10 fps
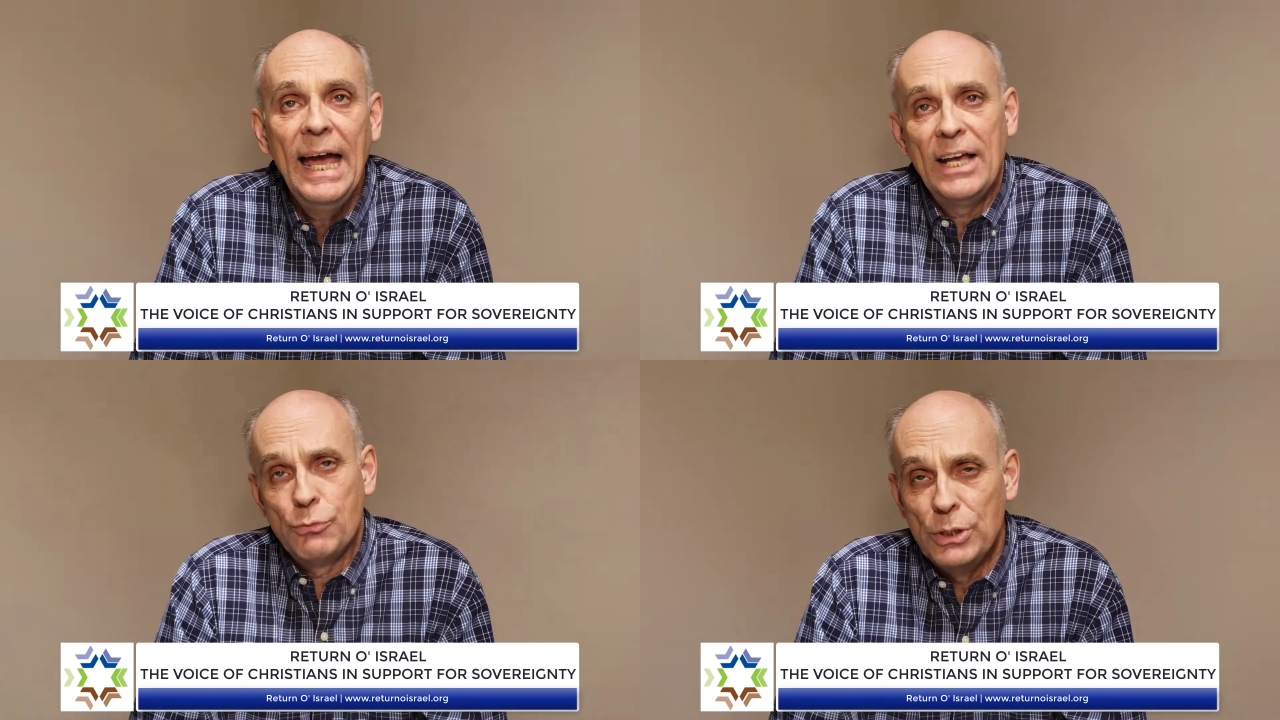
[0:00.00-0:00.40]

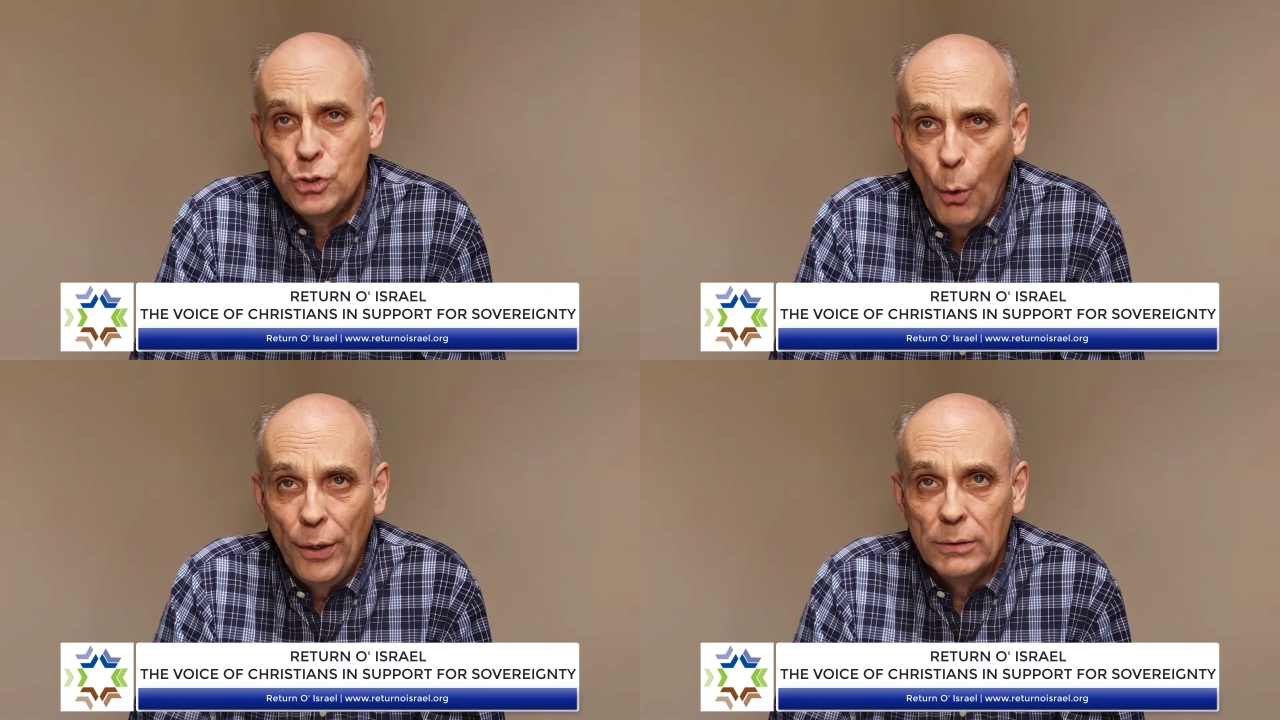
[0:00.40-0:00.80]
as we
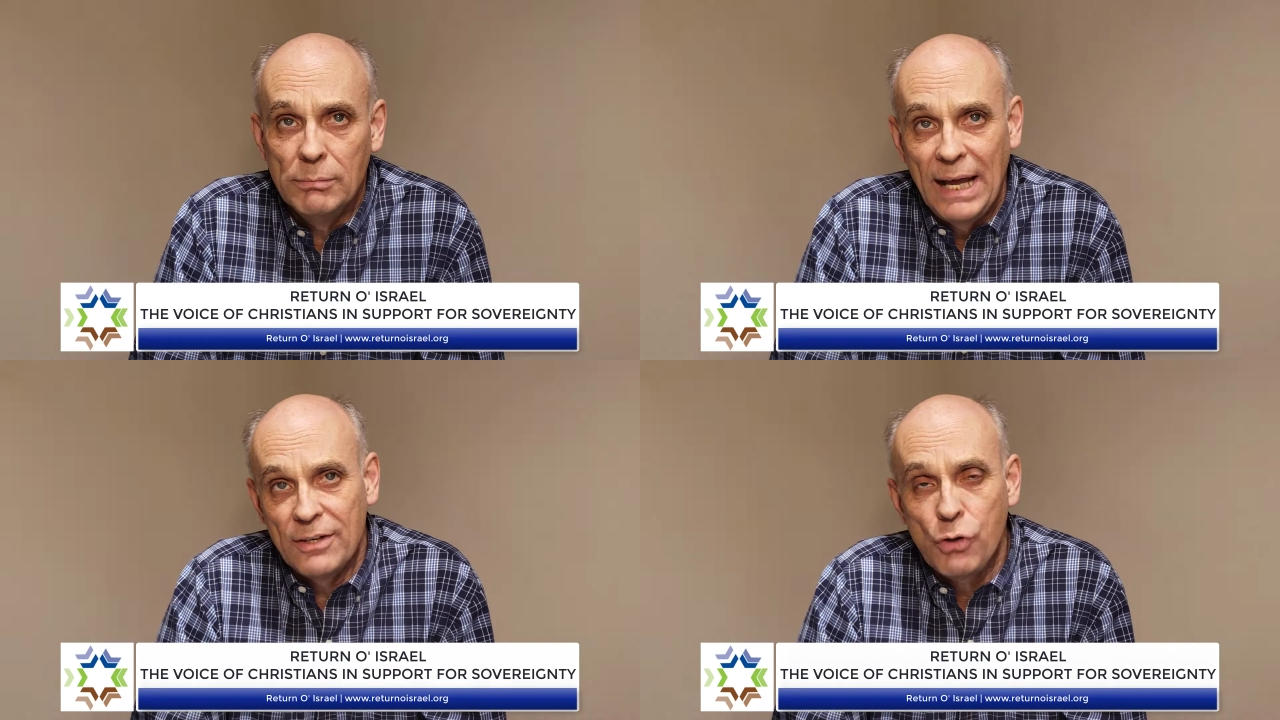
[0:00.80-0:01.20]
join him
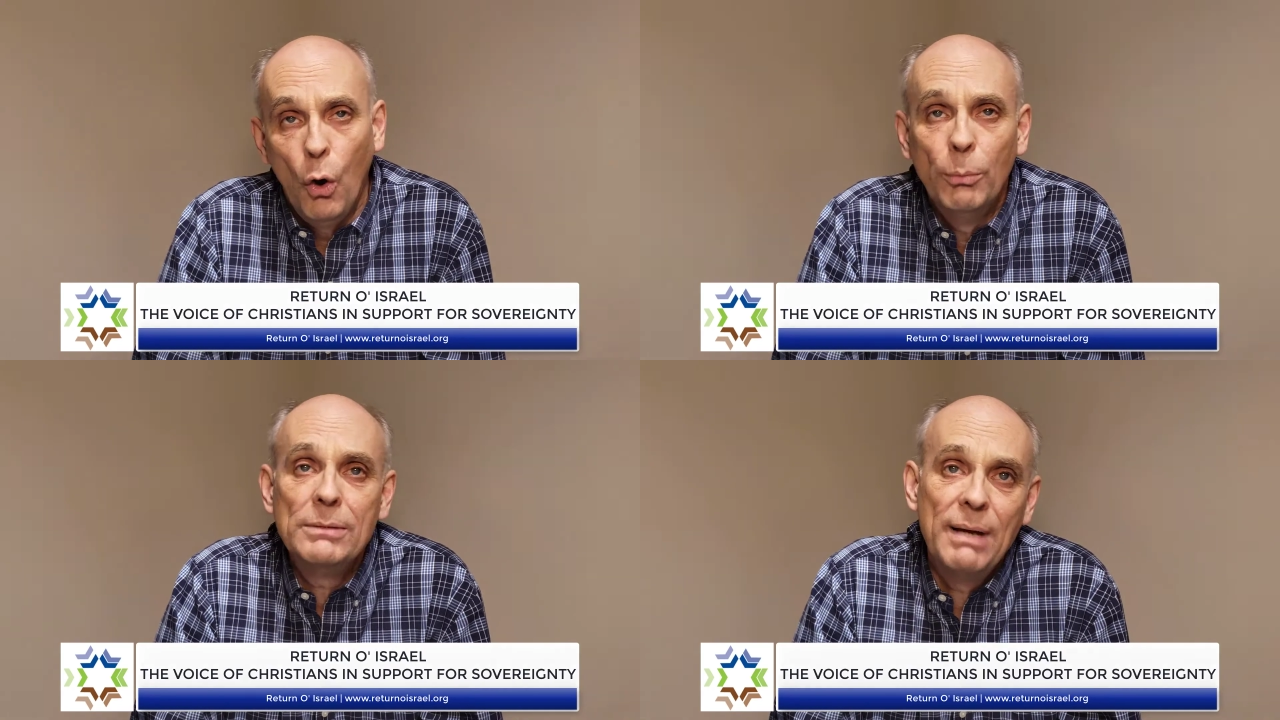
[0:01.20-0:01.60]
at his
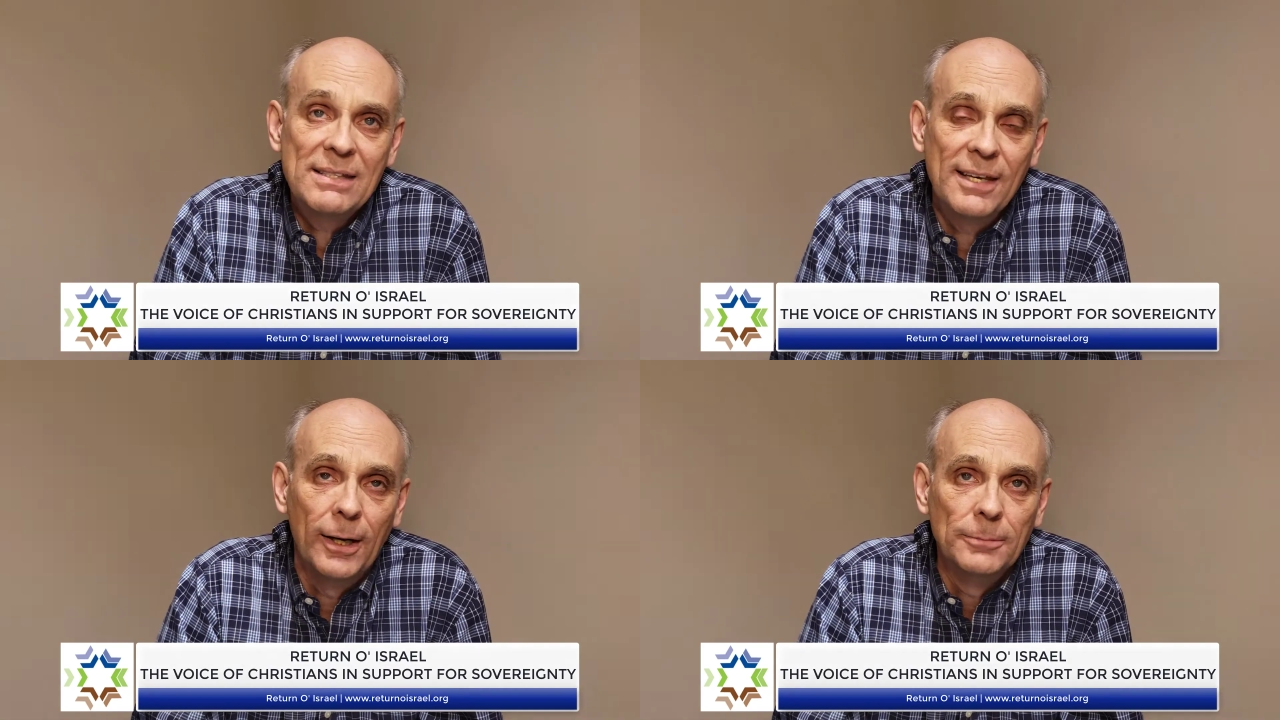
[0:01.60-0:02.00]
home in
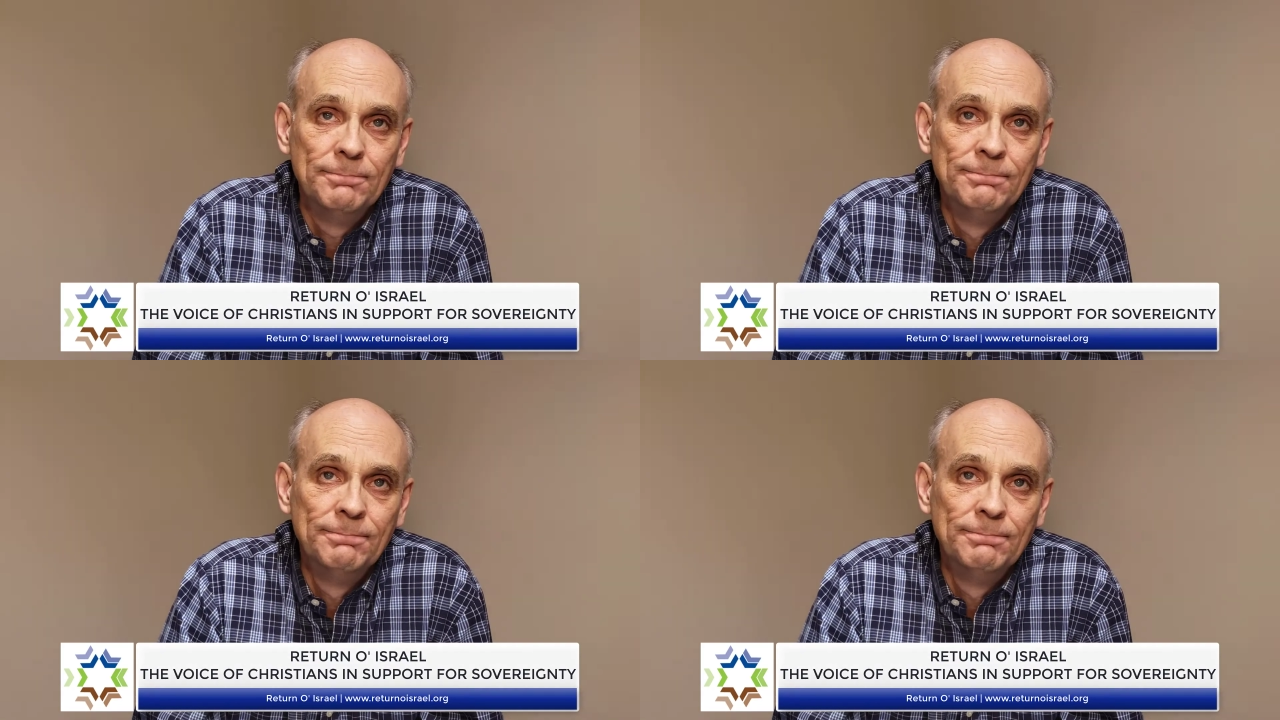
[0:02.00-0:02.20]
Beit El.